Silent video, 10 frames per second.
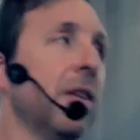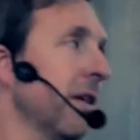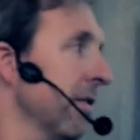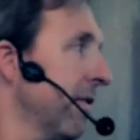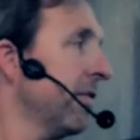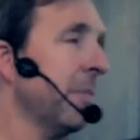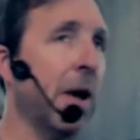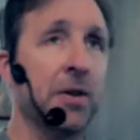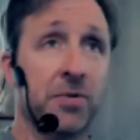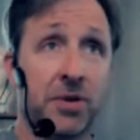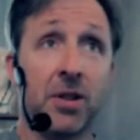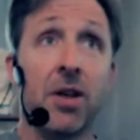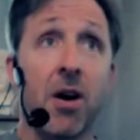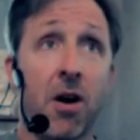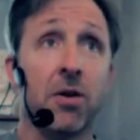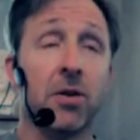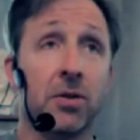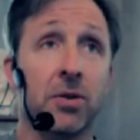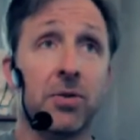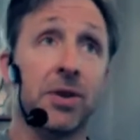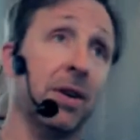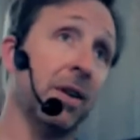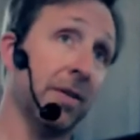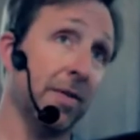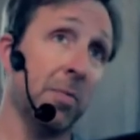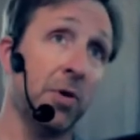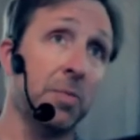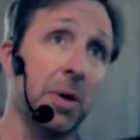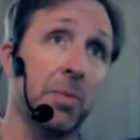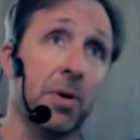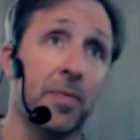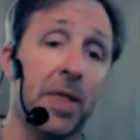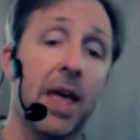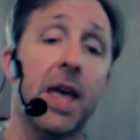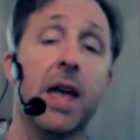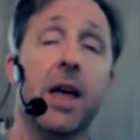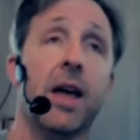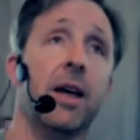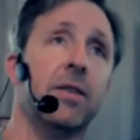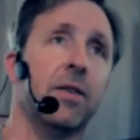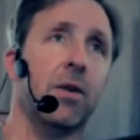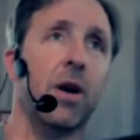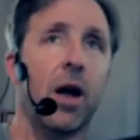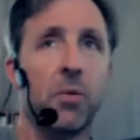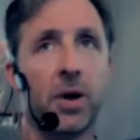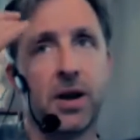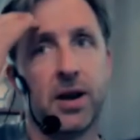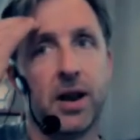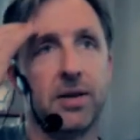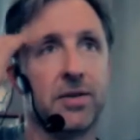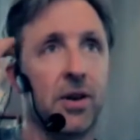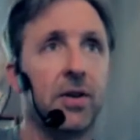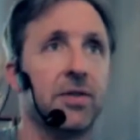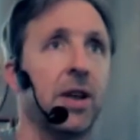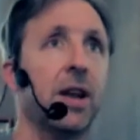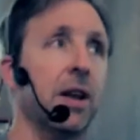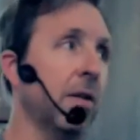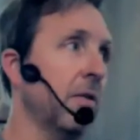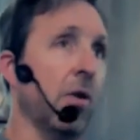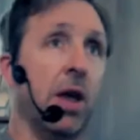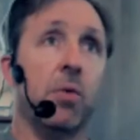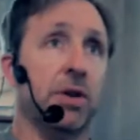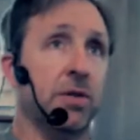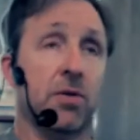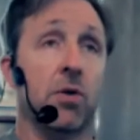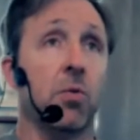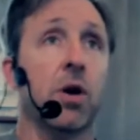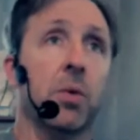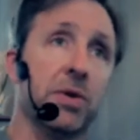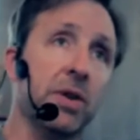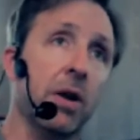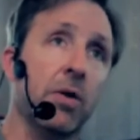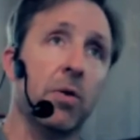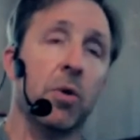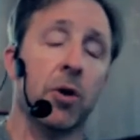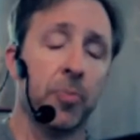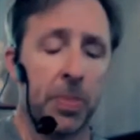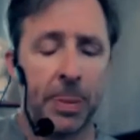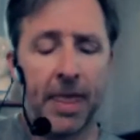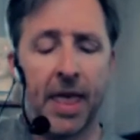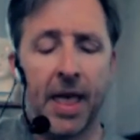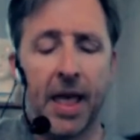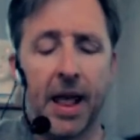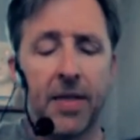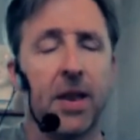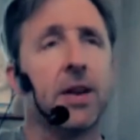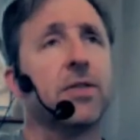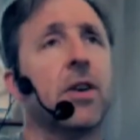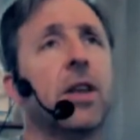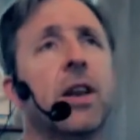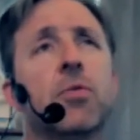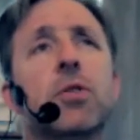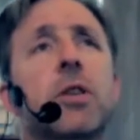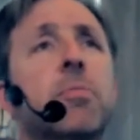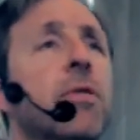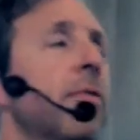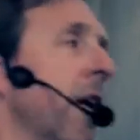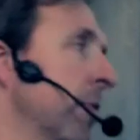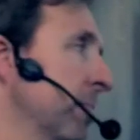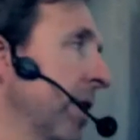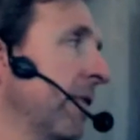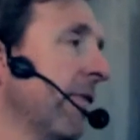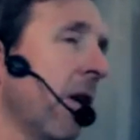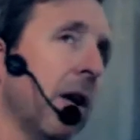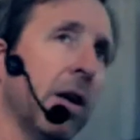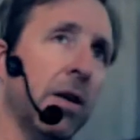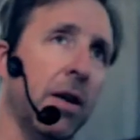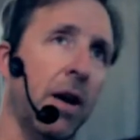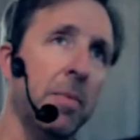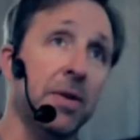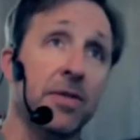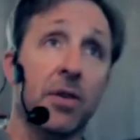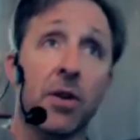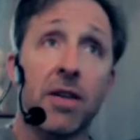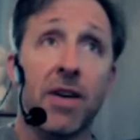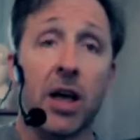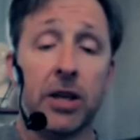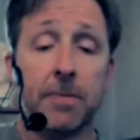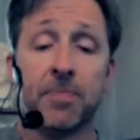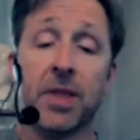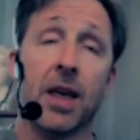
The other 50 pounds was a lot harder to lose than it is for most people. And I went and I started studying, okay, what's going to work, what's not going to work. And then I started getting really profound brain fog. I'm in Silicon Valley.